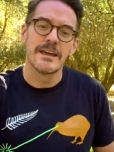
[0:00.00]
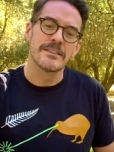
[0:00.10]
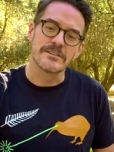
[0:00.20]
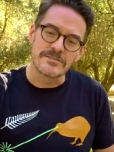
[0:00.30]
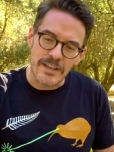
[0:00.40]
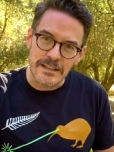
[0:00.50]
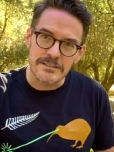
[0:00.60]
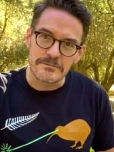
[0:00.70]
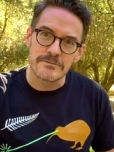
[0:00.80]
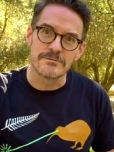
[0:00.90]
The
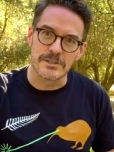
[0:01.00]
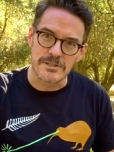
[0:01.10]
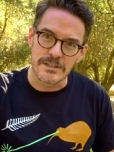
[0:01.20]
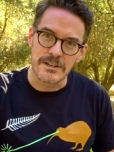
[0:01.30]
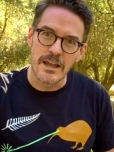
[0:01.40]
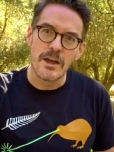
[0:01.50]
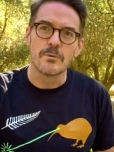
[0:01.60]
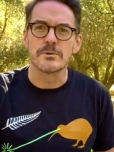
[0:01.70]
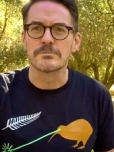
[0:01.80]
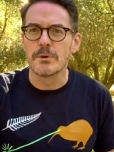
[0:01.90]
second version
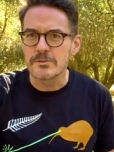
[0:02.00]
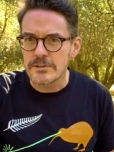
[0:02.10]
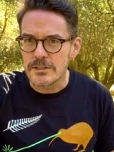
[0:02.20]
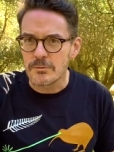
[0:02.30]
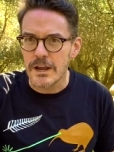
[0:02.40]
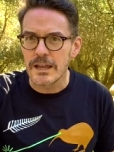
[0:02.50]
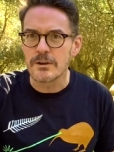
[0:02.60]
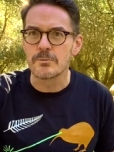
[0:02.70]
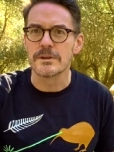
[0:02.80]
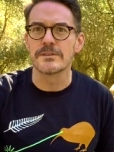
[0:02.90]
was mostly gray
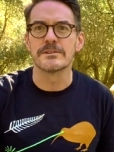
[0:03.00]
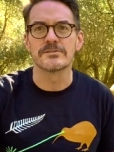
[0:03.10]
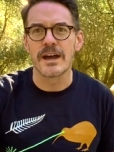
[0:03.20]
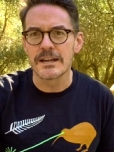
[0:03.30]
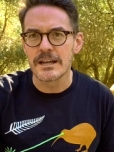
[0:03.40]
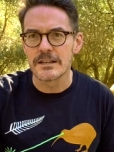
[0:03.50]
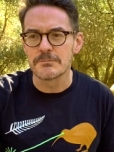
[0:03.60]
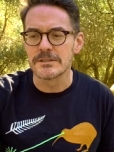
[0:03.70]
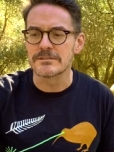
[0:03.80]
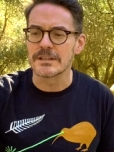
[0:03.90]
with design
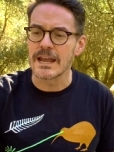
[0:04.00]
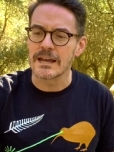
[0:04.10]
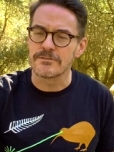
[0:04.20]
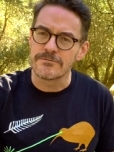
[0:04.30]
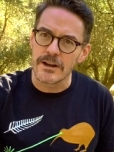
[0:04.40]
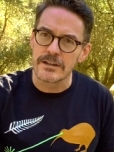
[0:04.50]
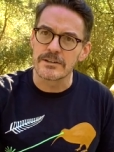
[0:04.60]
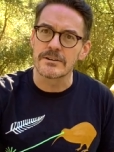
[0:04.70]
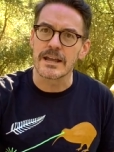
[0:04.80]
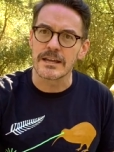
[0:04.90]
elements that had
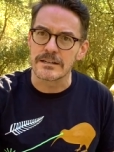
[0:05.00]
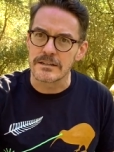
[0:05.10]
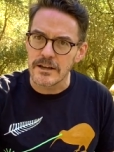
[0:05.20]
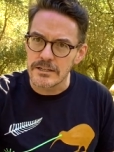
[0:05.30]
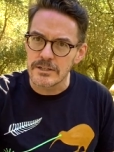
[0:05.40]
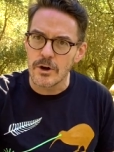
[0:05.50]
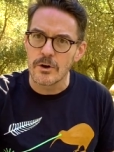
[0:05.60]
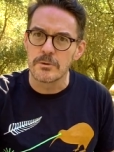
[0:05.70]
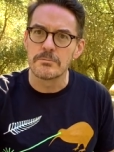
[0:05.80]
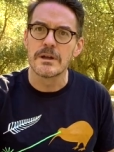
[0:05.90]
fire and
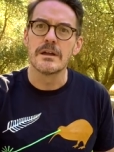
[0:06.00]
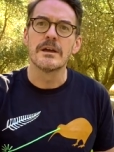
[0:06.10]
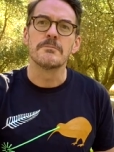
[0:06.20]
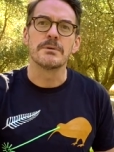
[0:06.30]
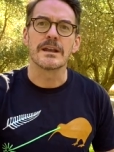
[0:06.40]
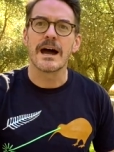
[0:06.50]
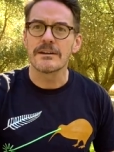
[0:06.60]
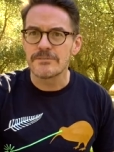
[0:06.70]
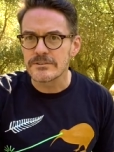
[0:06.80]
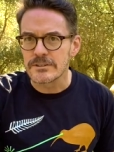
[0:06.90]
honeycomb, but I
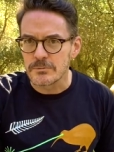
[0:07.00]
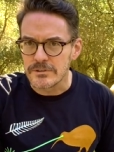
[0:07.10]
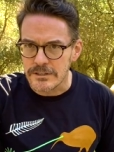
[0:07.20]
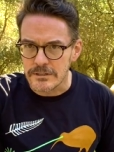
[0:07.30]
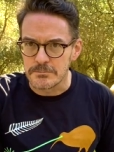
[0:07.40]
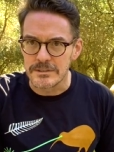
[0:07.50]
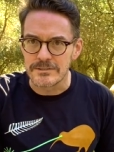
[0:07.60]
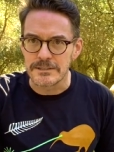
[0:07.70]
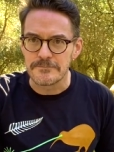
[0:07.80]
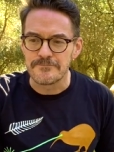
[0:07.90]
felt it was a little
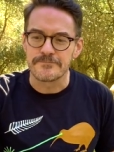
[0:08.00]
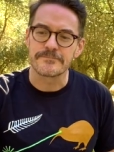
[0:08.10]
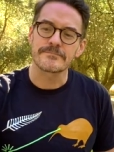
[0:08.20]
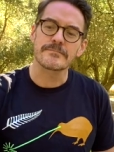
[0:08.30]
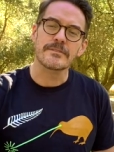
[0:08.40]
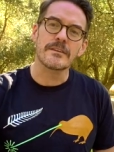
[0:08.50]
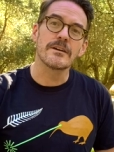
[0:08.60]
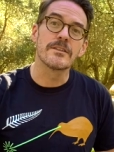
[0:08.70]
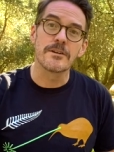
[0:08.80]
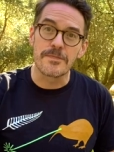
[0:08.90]
busy.
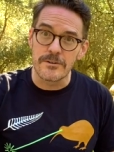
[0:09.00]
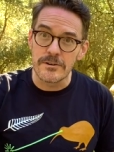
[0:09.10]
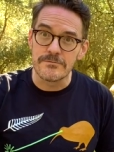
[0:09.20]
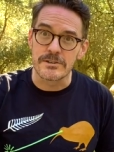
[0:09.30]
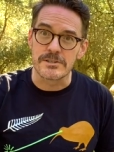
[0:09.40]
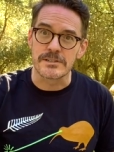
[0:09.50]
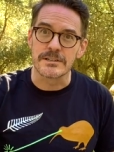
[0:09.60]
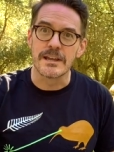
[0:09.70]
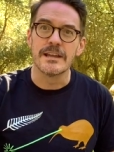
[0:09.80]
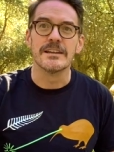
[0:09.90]
The third
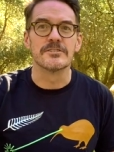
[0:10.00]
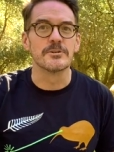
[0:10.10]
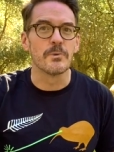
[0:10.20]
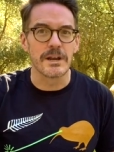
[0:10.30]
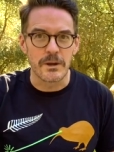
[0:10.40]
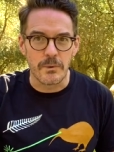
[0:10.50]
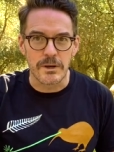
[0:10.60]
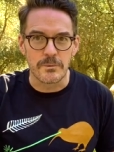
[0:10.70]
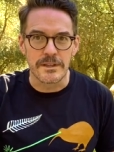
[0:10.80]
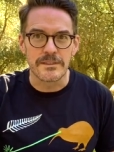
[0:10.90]
version is the one I
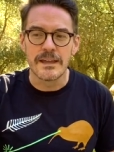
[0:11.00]
went with,